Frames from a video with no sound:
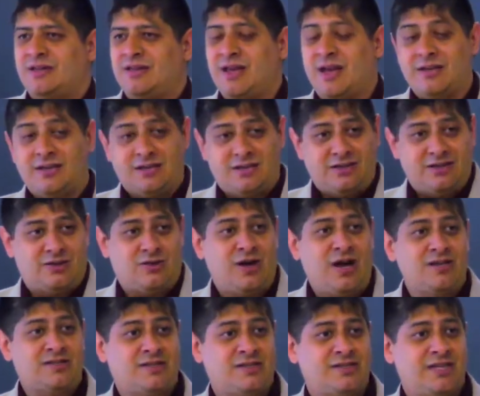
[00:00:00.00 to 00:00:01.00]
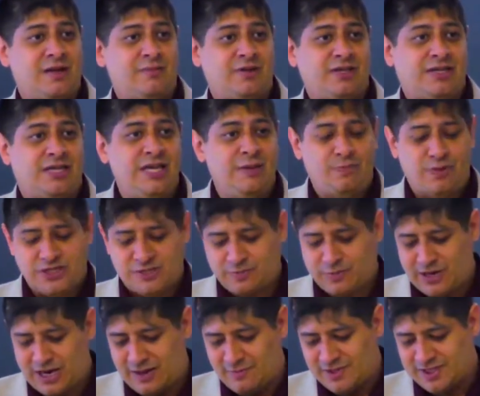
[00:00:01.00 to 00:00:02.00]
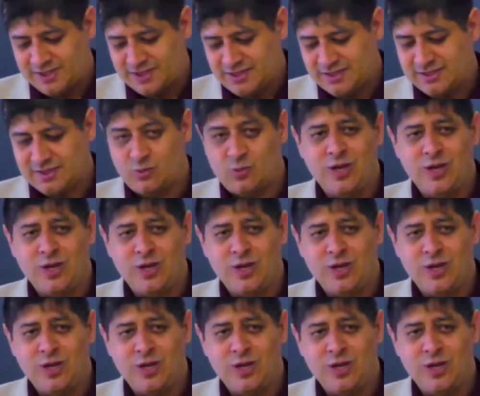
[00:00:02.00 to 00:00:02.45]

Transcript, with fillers: that Christ is able to keep his promises,